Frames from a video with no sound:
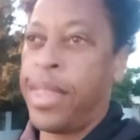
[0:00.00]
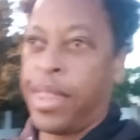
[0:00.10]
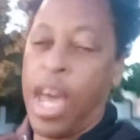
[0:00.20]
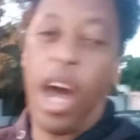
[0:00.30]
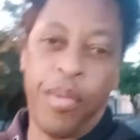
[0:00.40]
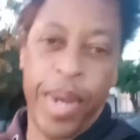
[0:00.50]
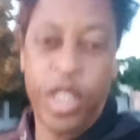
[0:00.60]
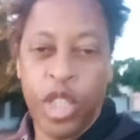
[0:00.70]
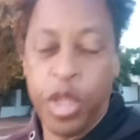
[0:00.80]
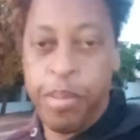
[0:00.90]
there are
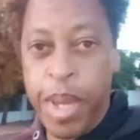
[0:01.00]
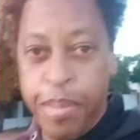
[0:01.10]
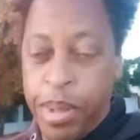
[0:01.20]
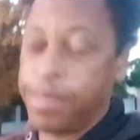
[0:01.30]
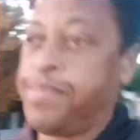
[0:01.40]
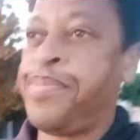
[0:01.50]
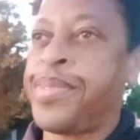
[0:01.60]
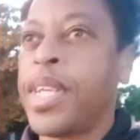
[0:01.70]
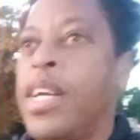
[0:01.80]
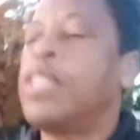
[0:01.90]
racist people.
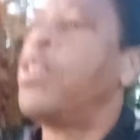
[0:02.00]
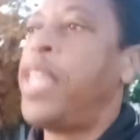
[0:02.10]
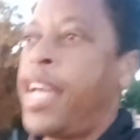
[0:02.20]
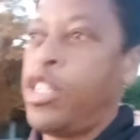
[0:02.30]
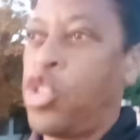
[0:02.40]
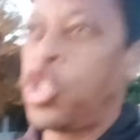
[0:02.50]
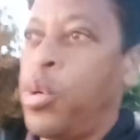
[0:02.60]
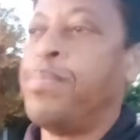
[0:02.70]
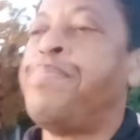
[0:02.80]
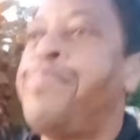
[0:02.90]
So that is true,